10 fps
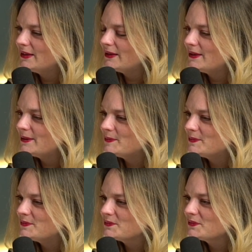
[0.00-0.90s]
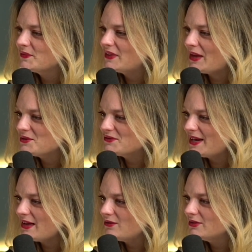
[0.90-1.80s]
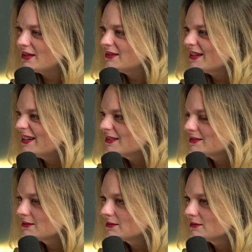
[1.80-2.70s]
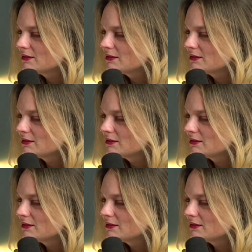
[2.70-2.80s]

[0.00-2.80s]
Mm-hmm. That was very helpful. I liked